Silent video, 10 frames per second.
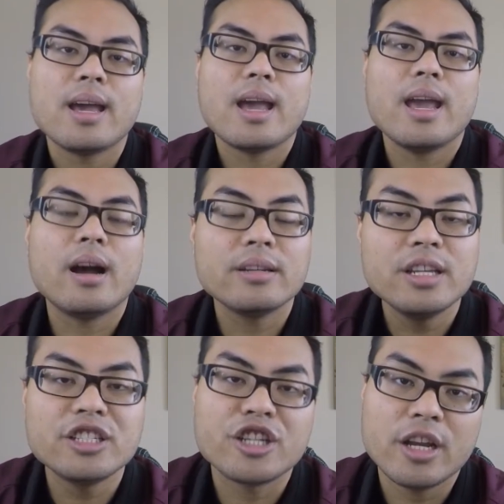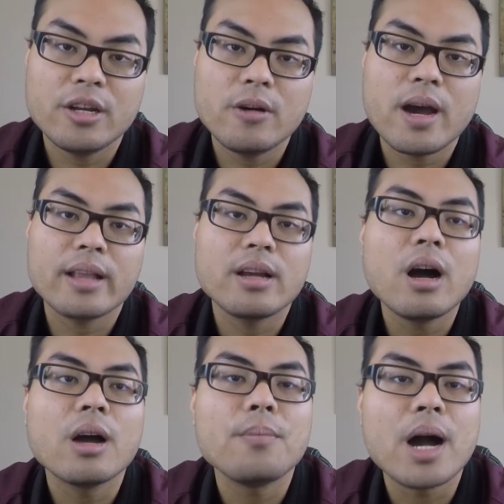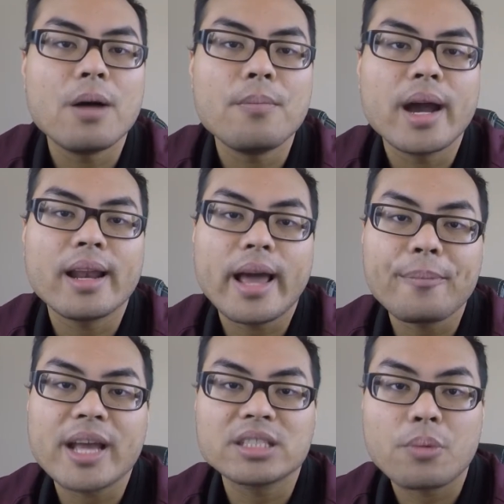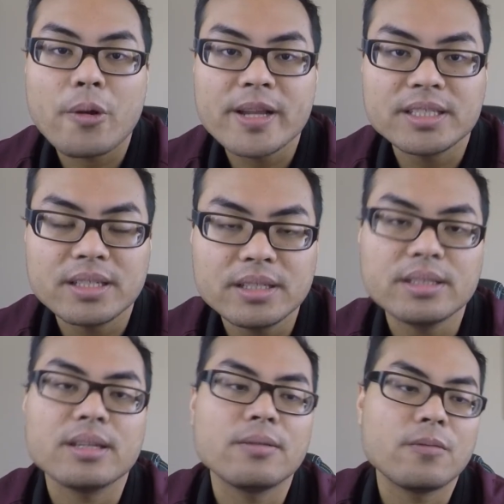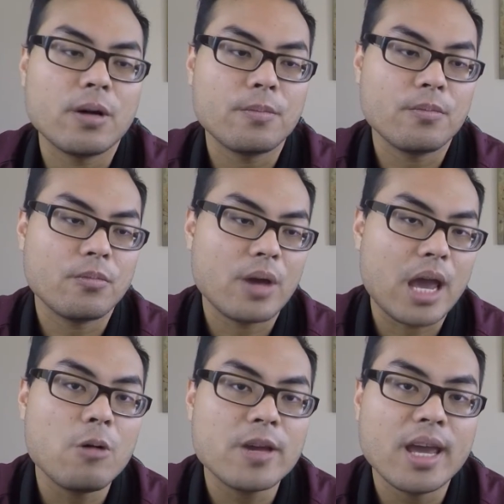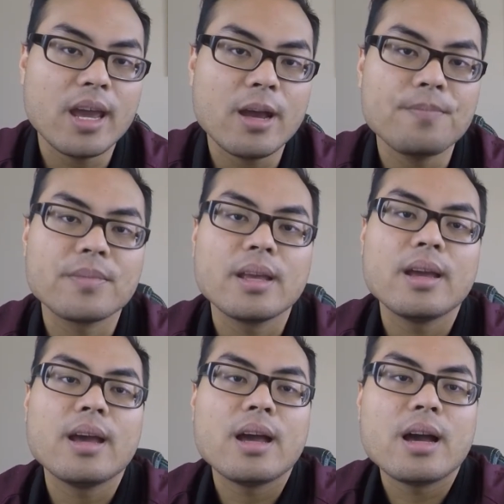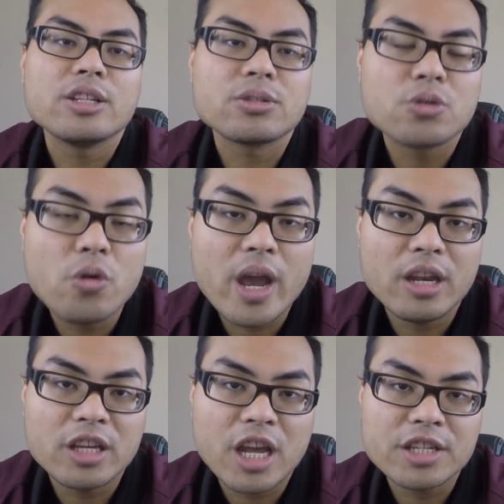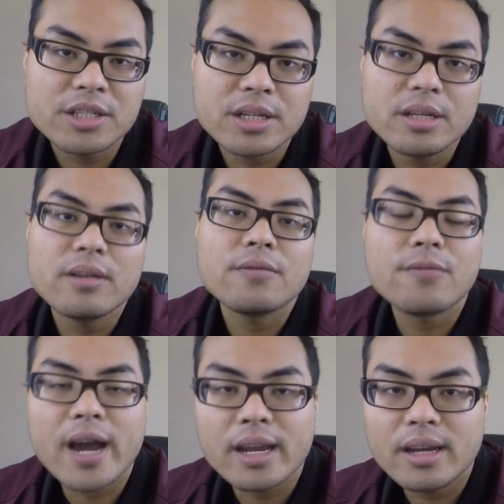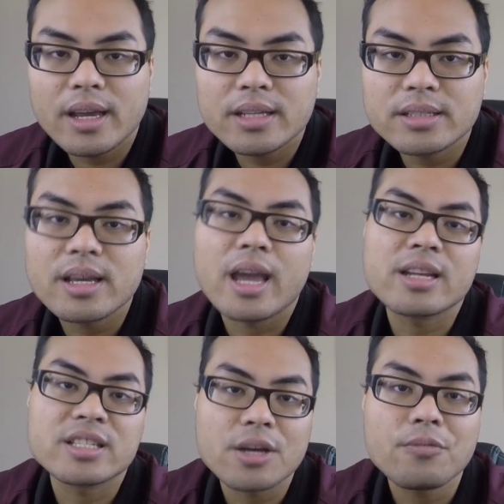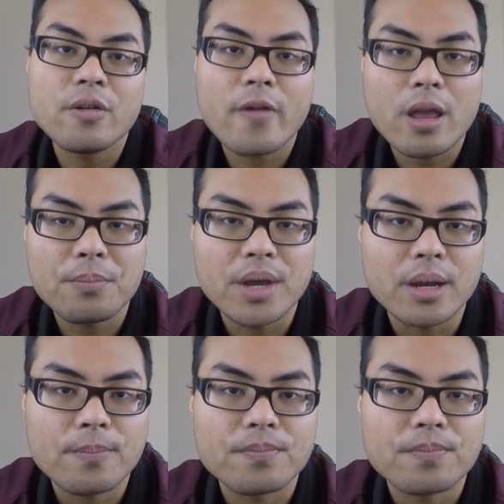On this channel, I talk about my life experiences from healthcare, school education, finance, and self-development.